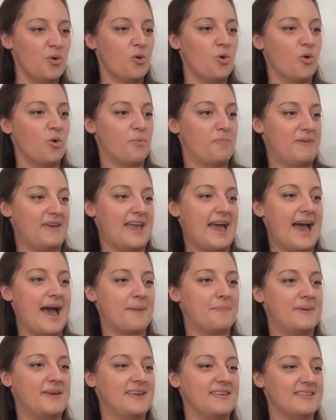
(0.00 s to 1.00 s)
or be
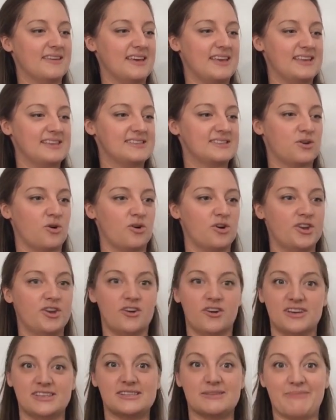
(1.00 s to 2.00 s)
happy that it's got a
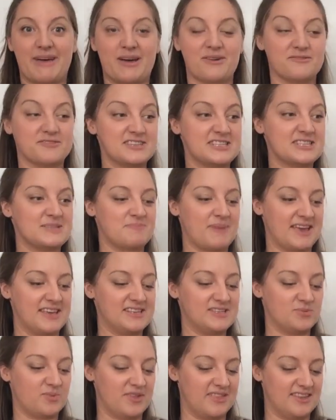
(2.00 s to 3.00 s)
nice amount of
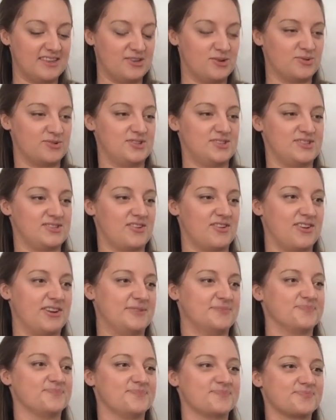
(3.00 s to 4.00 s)
space within your
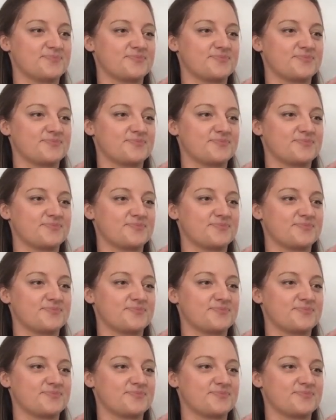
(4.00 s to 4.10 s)
design.